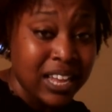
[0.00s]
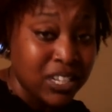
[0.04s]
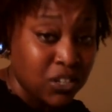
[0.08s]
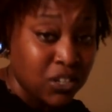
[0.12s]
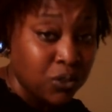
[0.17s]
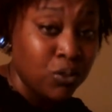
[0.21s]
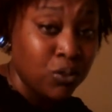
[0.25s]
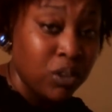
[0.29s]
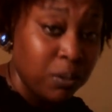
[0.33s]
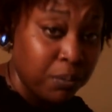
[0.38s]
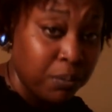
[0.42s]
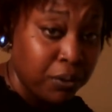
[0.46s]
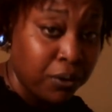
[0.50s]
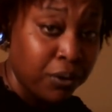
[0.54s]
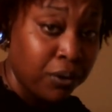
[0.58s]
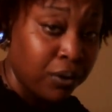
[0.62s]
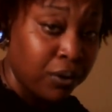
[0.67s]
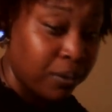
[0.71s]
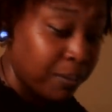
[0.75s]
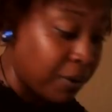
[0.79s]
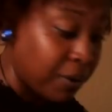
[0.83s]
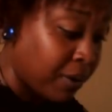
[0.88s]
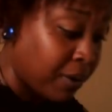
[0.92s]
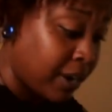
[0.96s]
so you can borrow
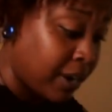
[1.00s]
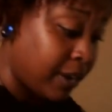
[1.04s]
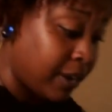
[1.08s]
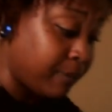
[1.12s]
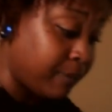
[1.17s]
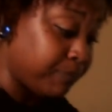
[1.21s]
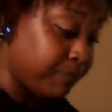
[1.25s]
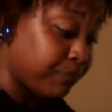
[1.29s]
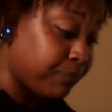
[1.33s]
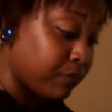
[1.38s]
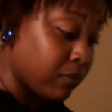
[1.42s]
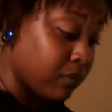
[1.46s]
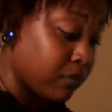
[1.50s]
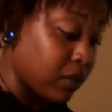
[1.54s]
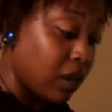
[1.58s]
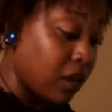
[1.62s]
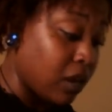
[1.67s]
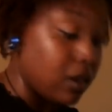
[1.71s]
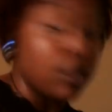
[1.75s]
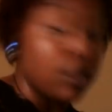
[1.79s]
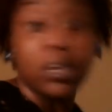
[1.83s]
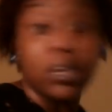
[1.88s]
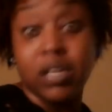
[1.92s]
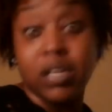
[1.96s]
them, all right?
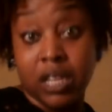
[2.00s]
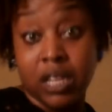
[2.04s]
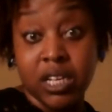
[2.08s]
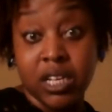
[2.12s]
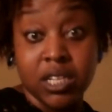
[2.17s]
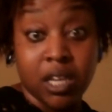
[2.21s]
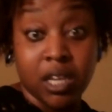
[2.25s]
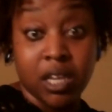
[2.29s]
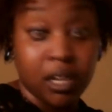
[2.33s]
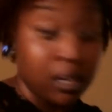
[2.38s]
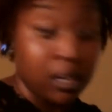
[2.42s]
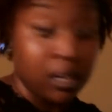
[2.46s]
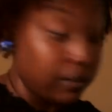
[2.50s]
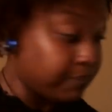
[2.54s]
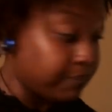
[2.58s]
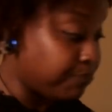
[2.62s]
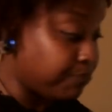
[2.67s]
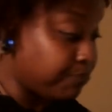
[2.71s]
Let's get it.